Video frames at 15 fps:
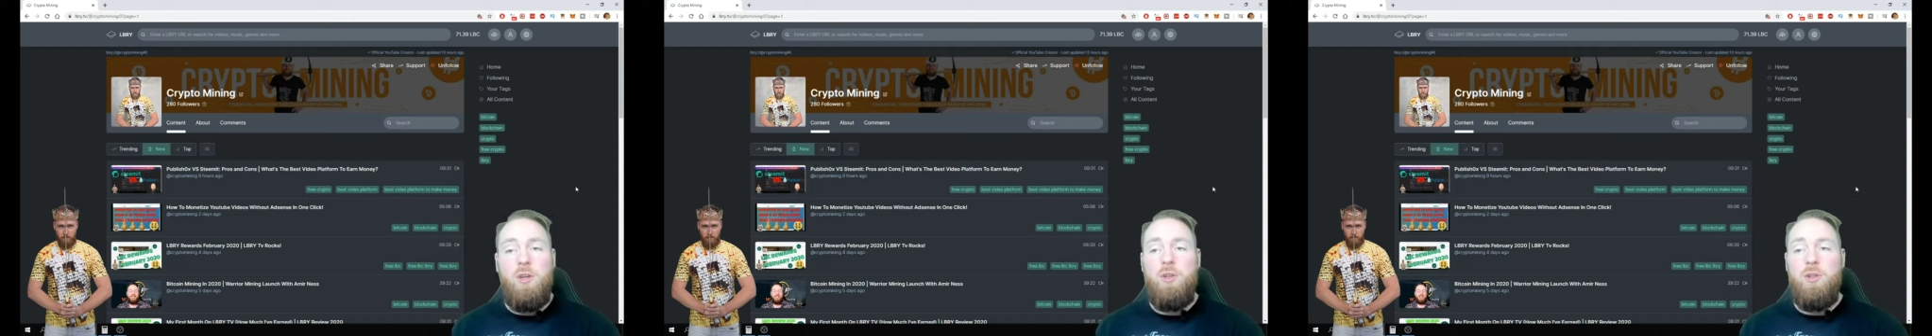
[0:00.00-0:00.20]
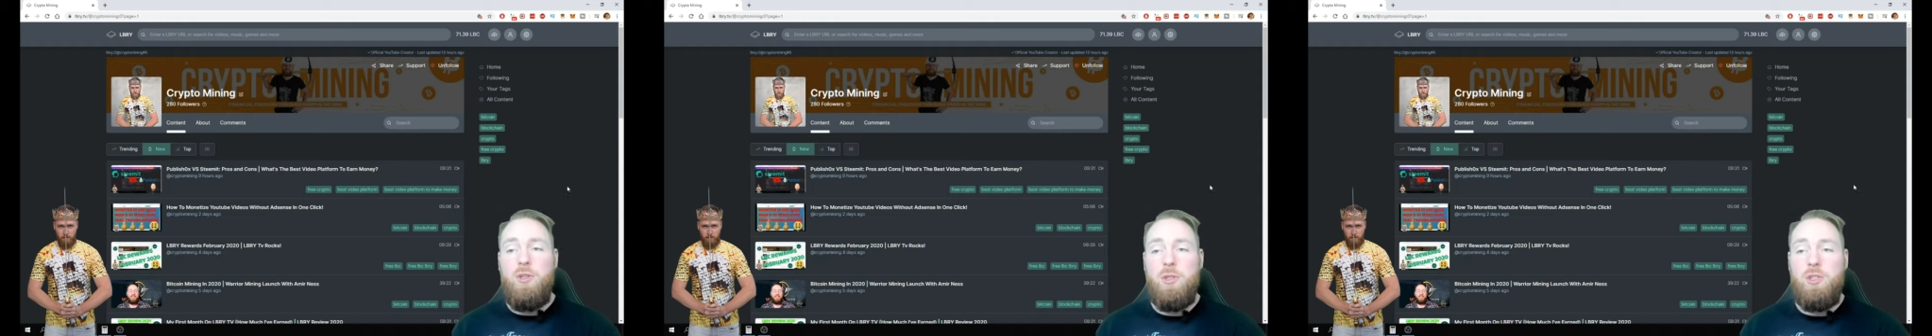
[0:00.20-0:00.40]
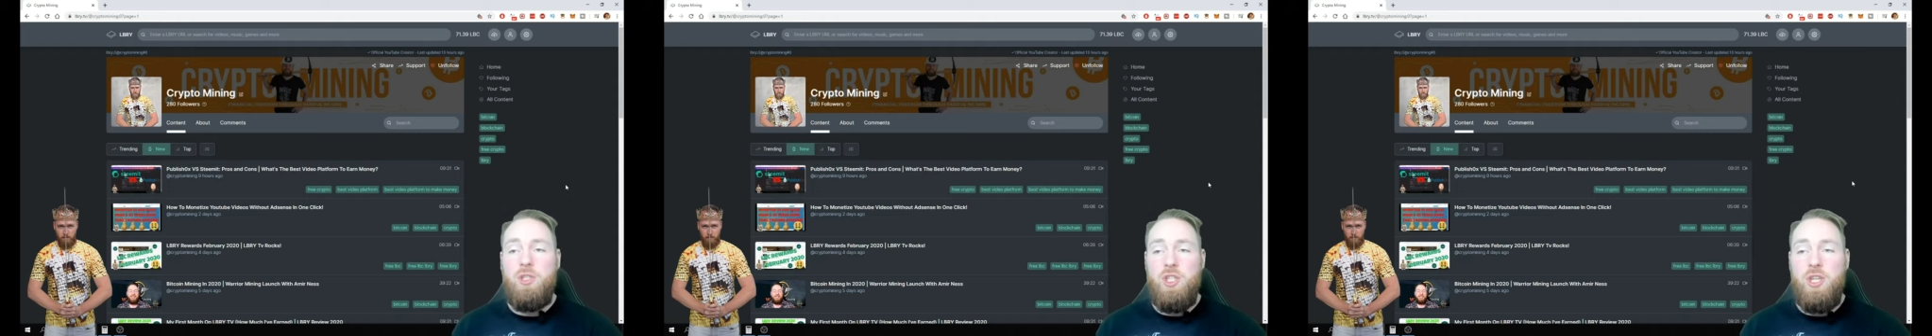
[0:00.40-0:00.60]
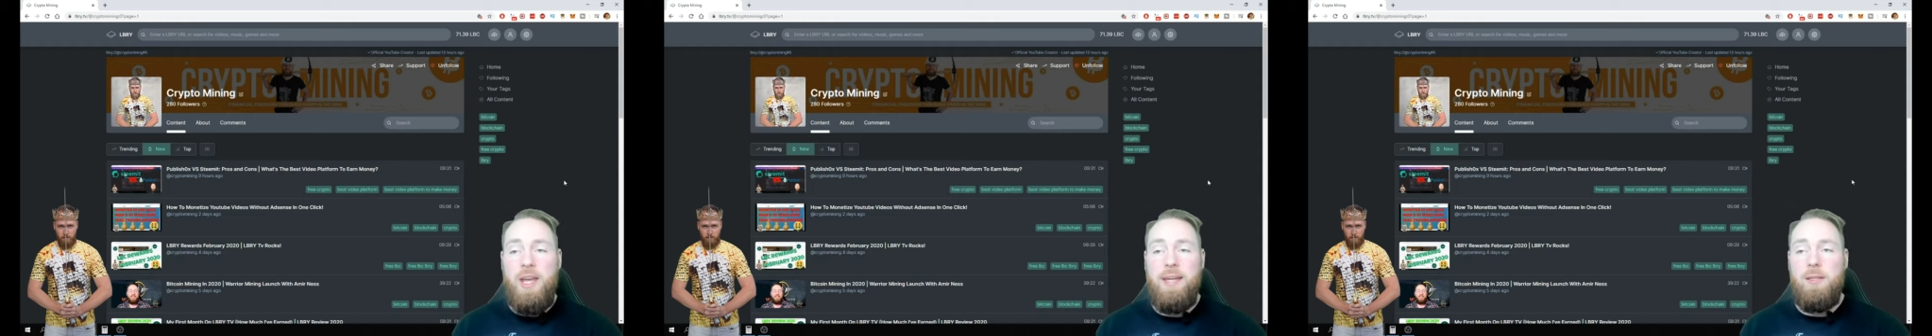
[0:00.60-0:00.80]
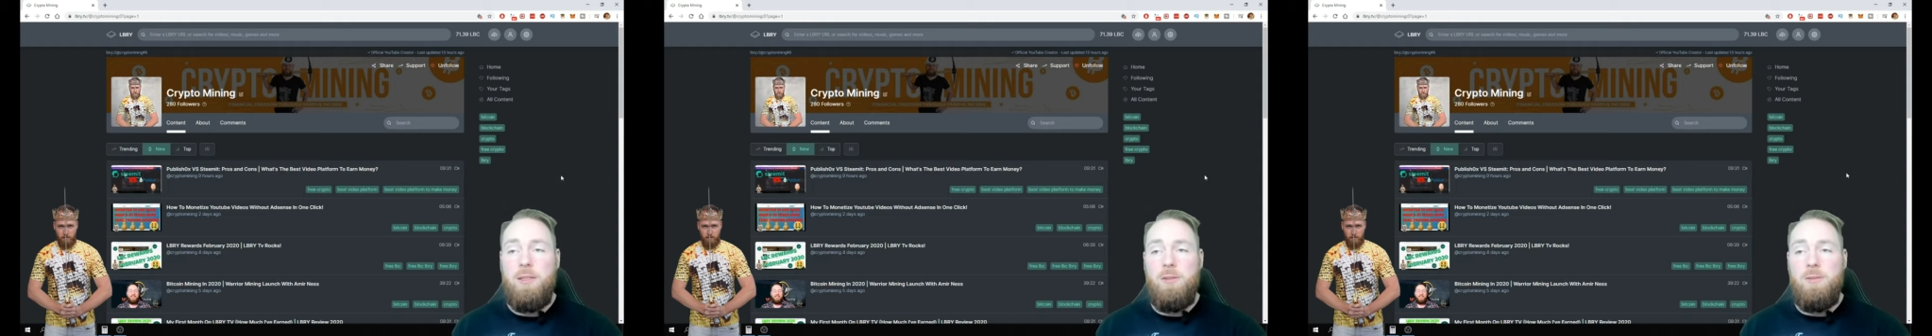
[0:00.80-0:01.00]
your
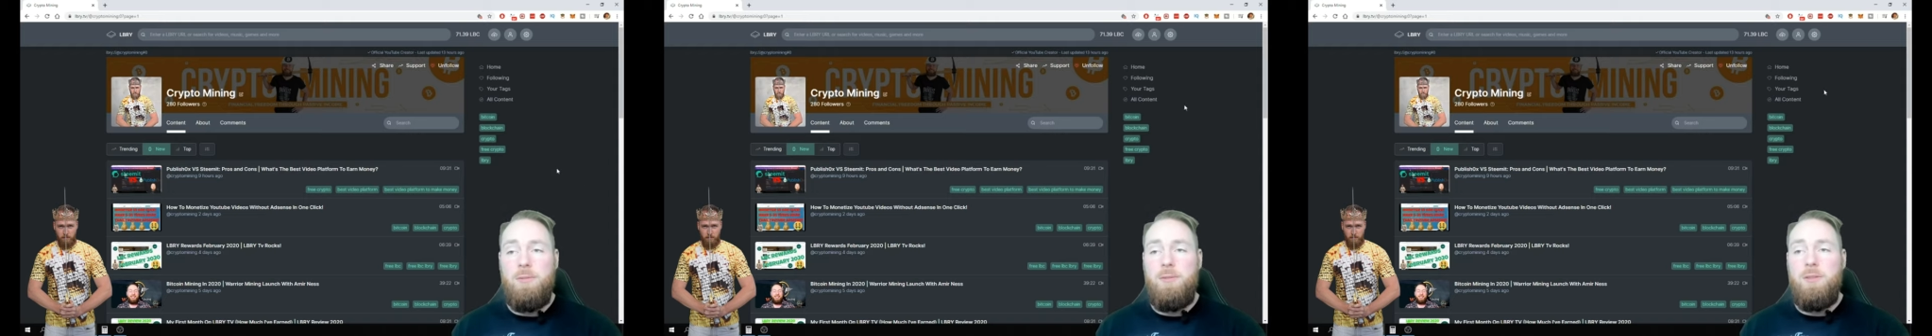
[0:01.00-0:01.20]
channel.